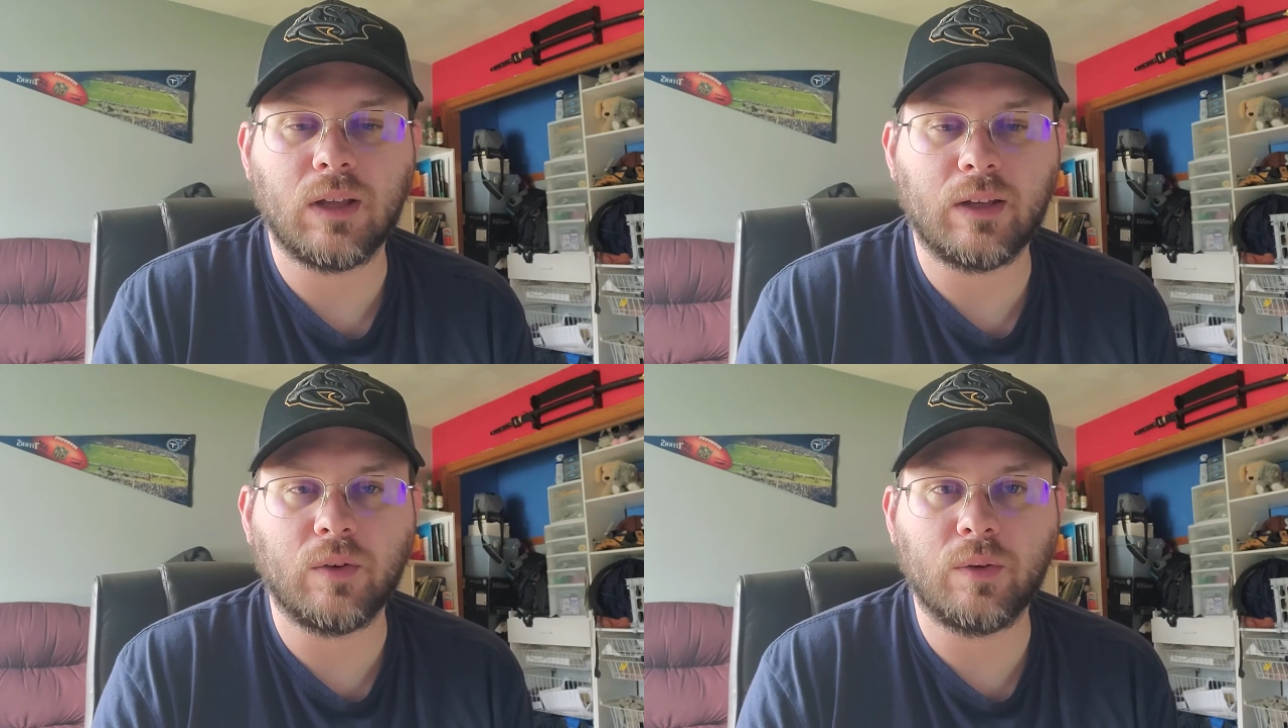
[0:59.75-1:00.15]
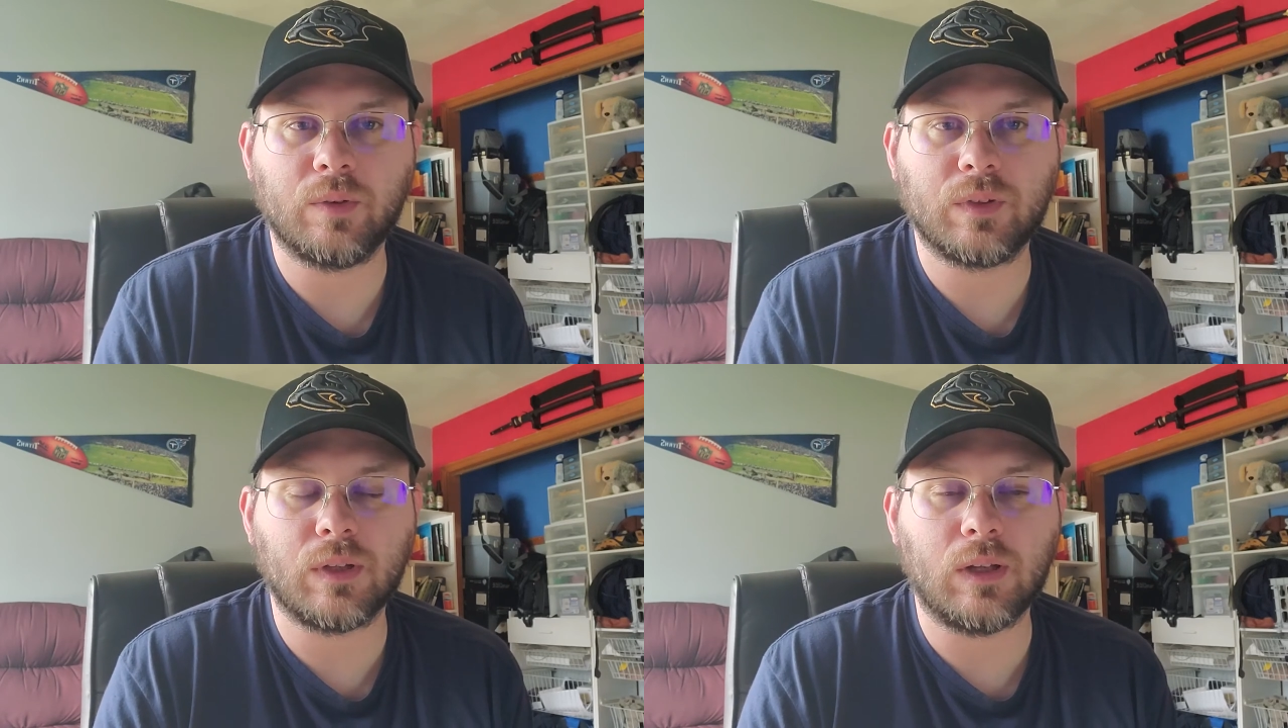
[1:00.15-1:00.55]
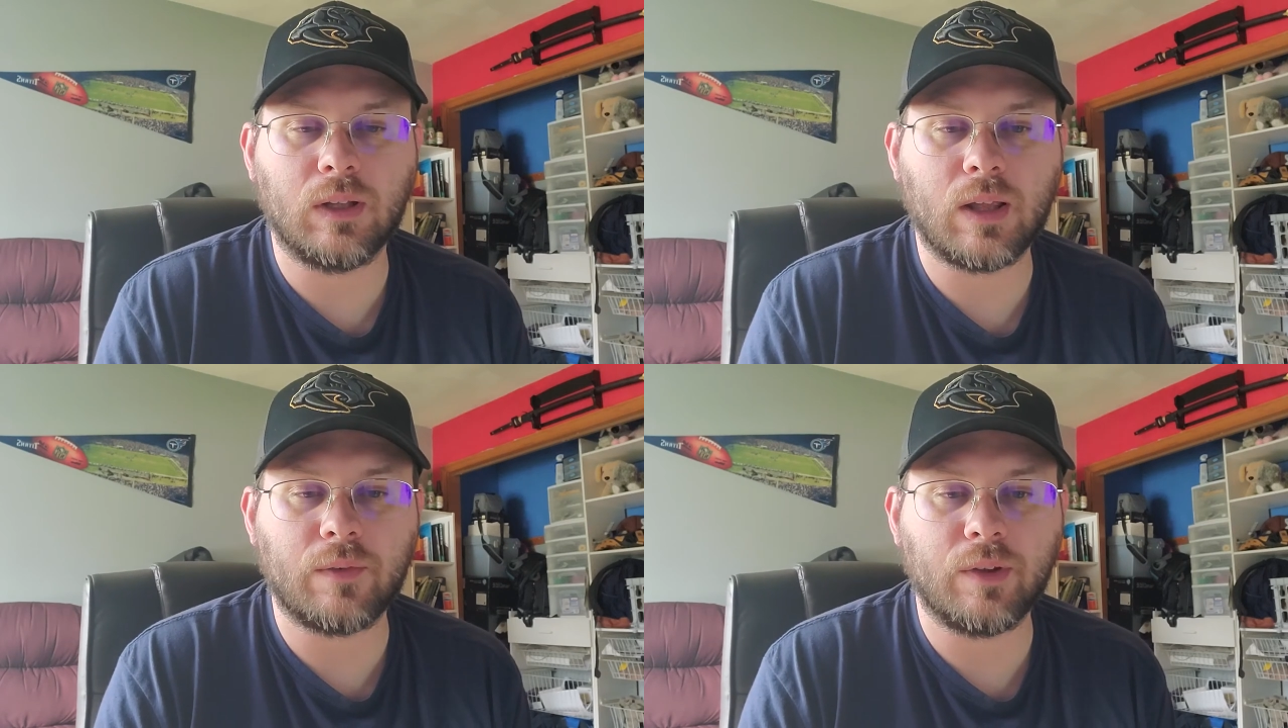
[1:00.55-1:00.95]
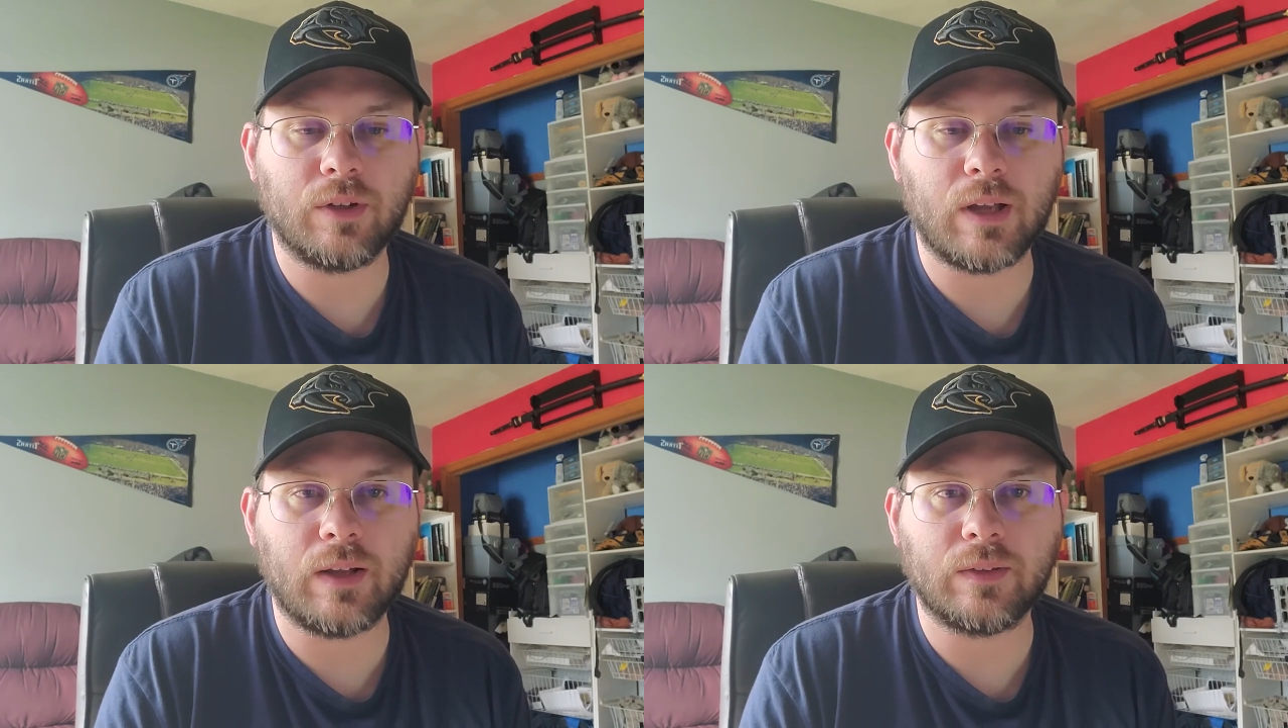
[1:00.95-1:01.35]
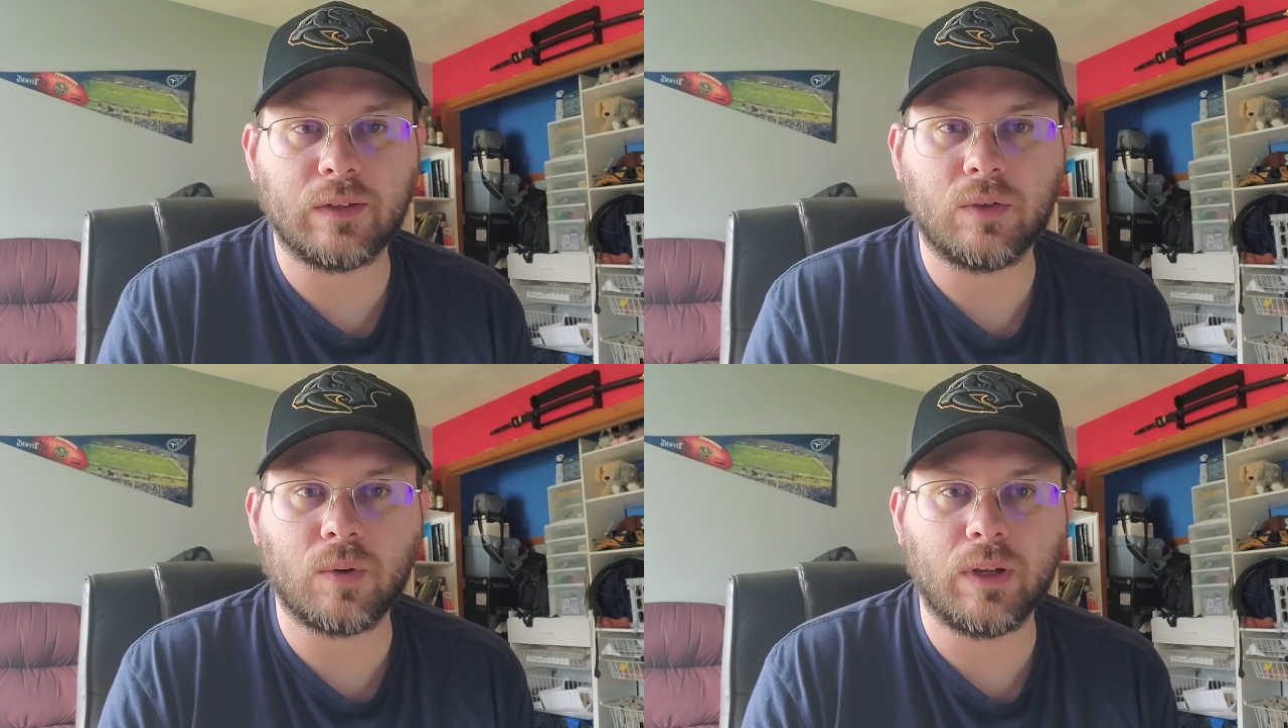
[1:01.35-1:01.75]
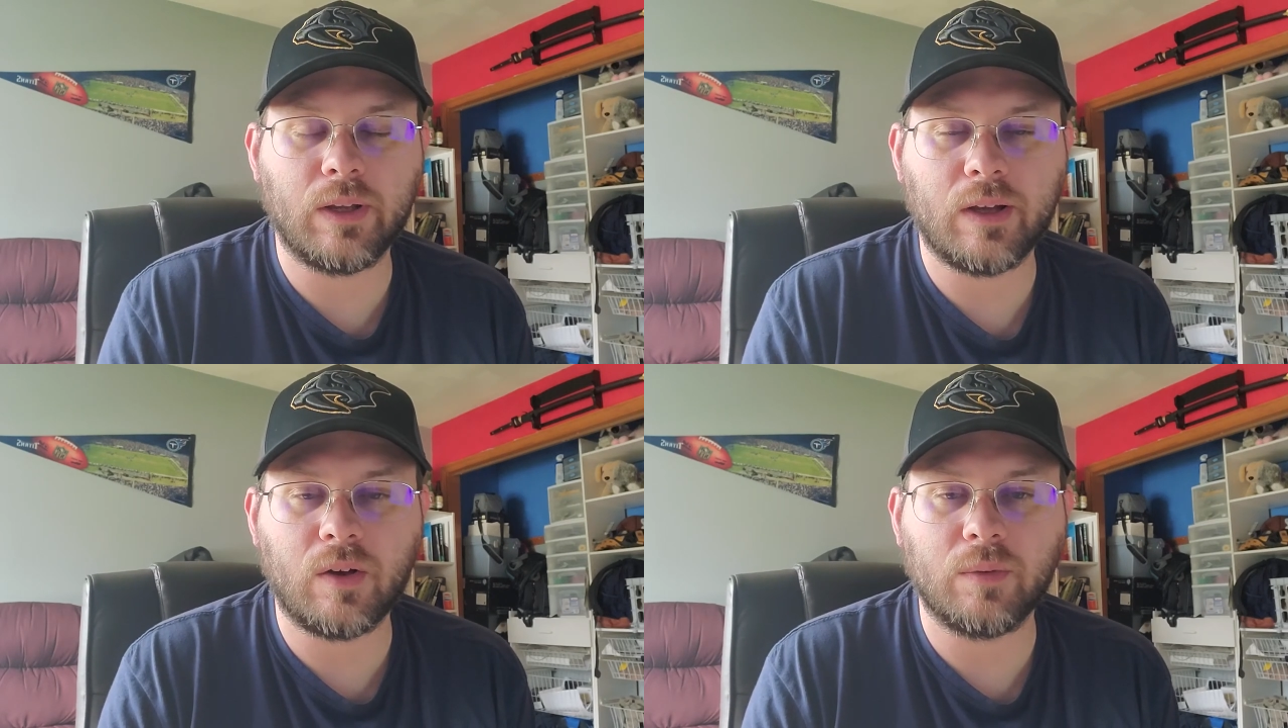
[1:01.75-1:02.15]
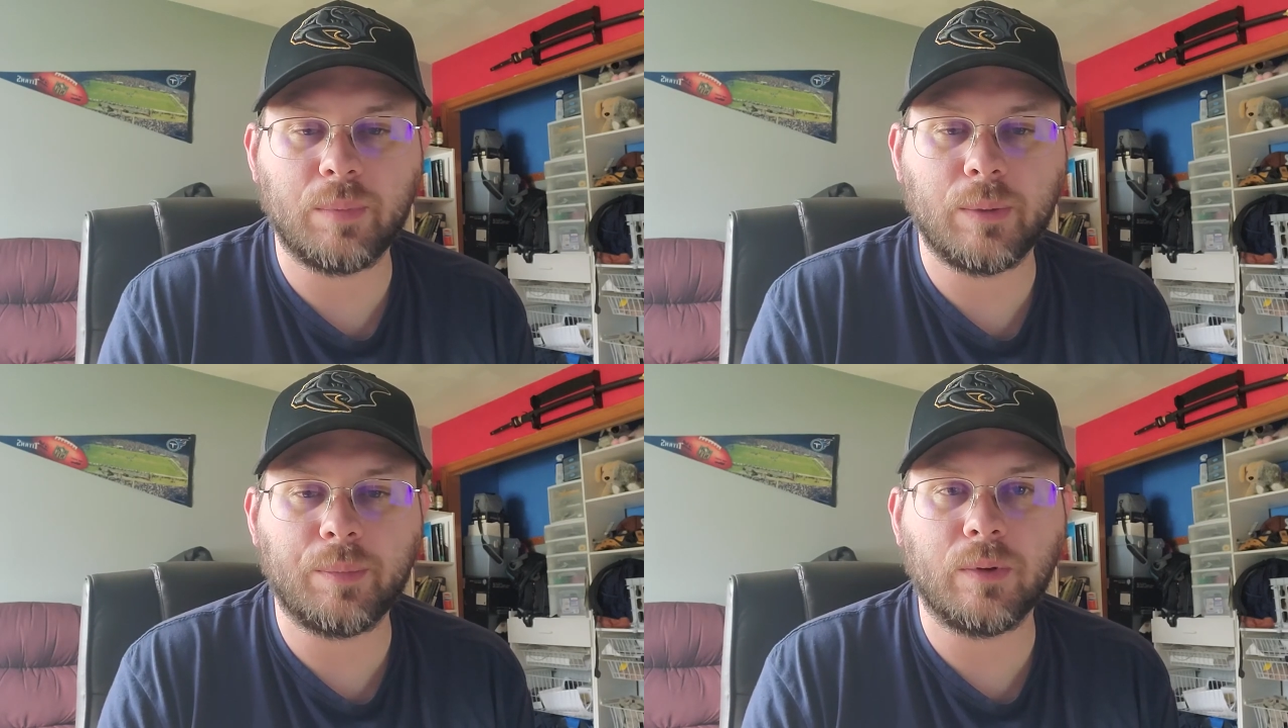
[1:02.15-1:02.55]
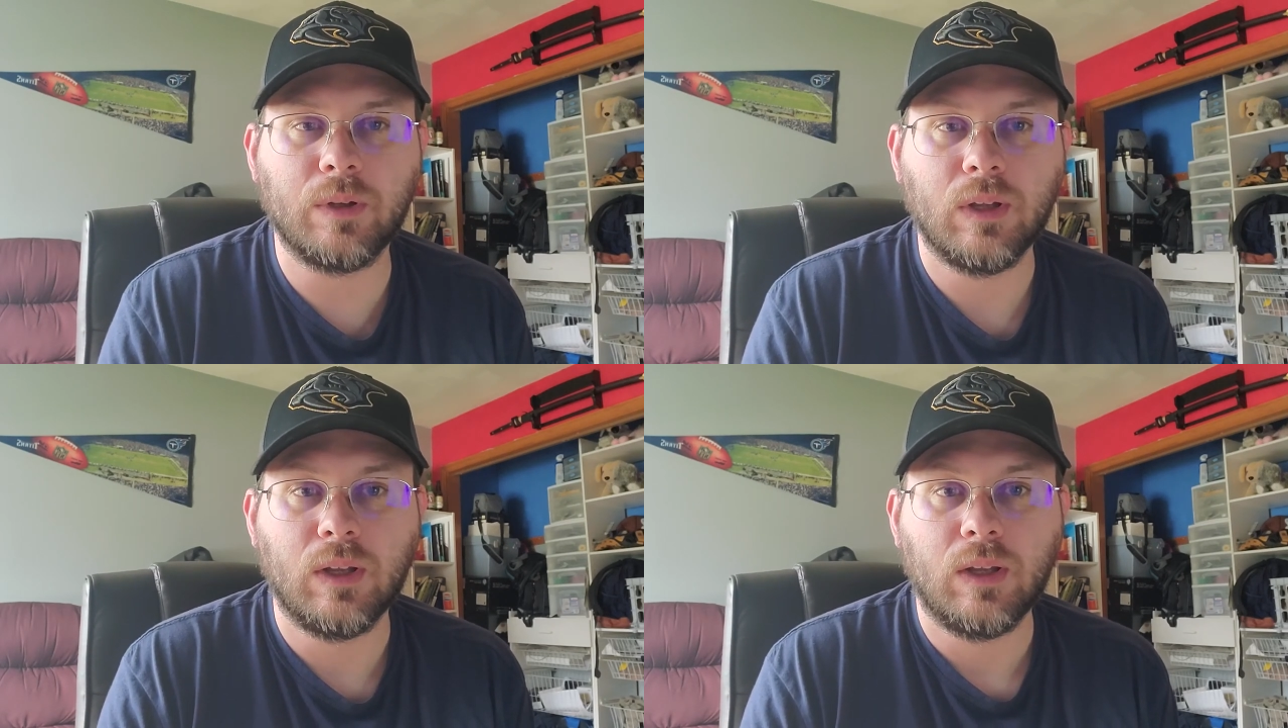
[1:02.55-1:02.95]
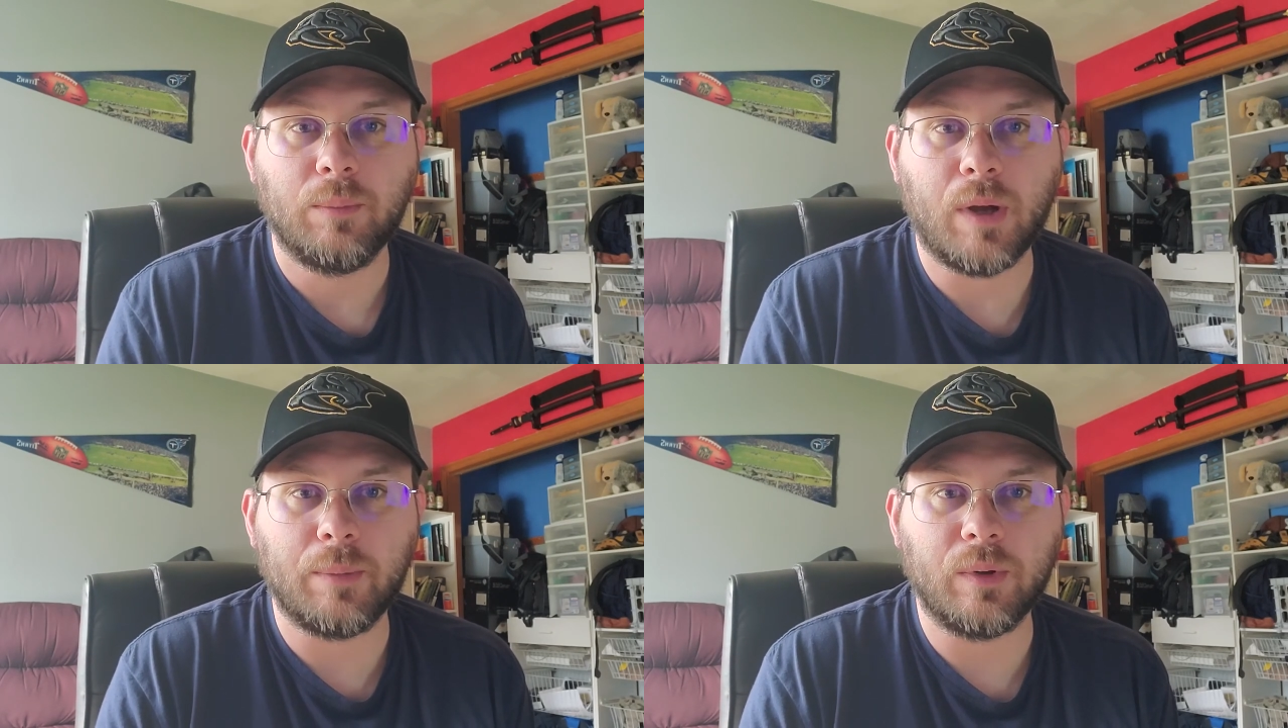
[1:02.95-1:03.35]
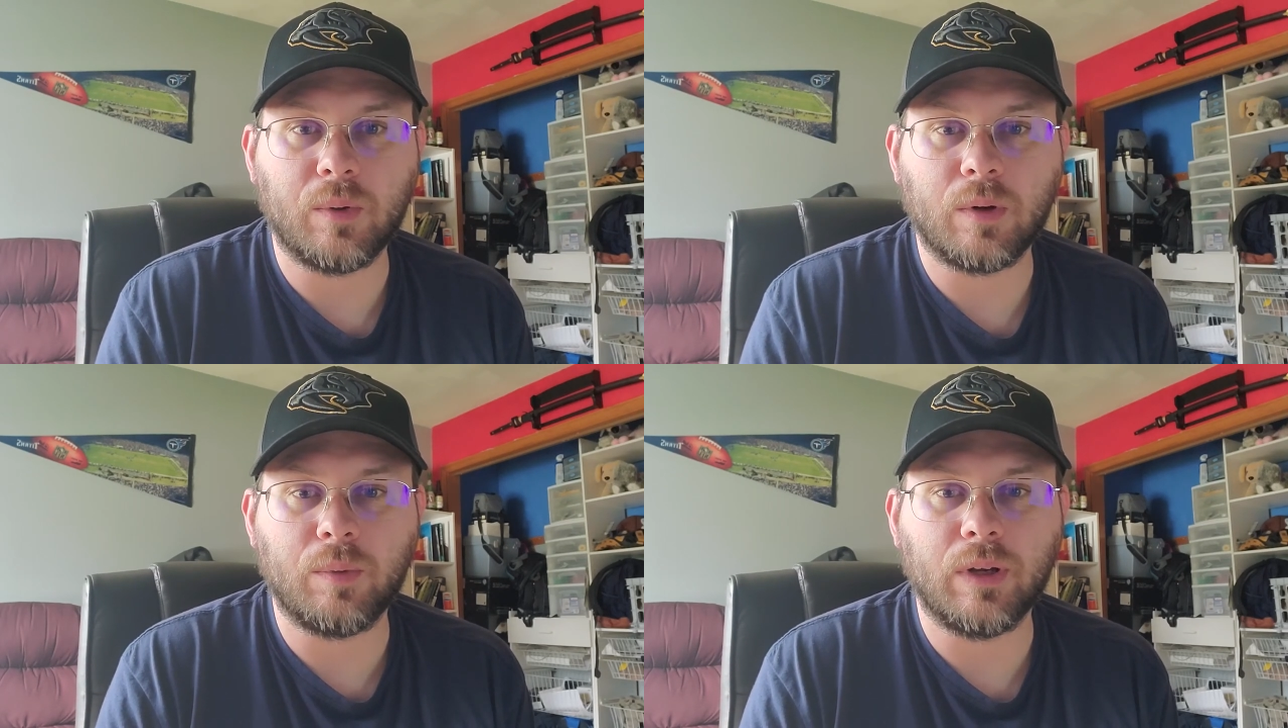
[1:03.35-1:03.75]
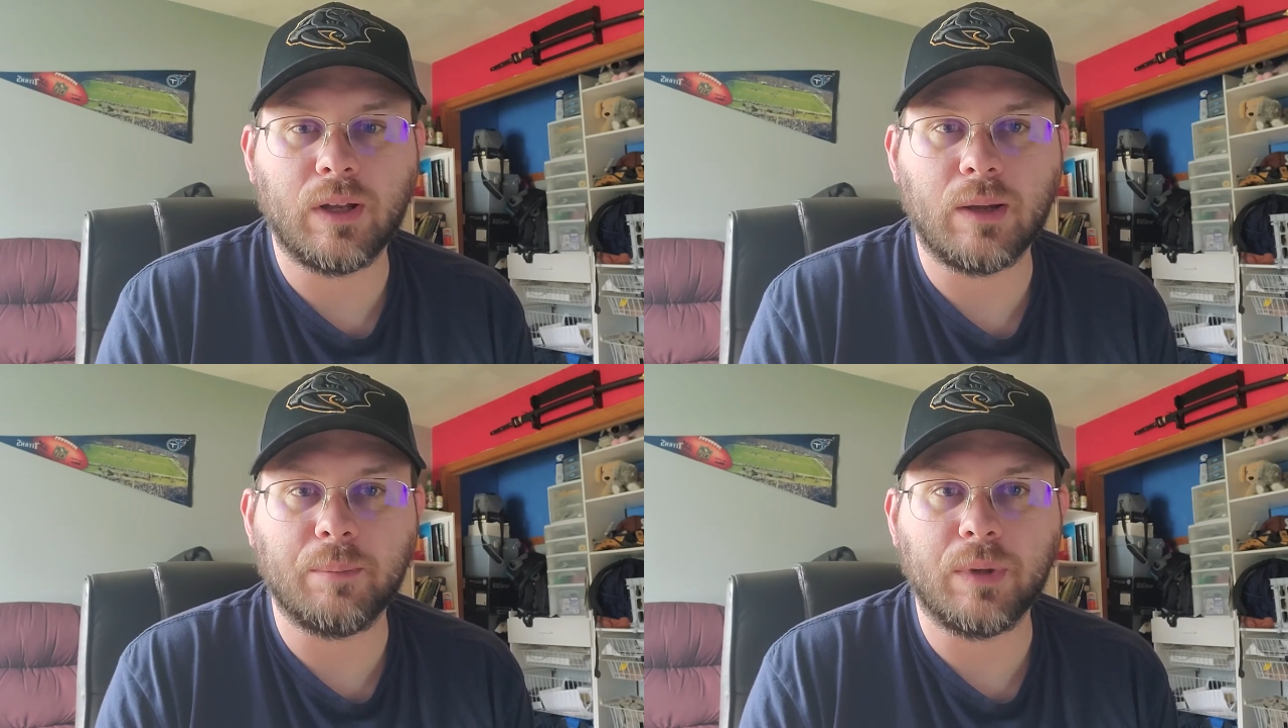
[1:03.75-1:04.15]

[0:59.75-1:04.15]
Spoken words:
I know there's a lot of other guys like Gordie Howe and people, Bobby Orr and whatnot,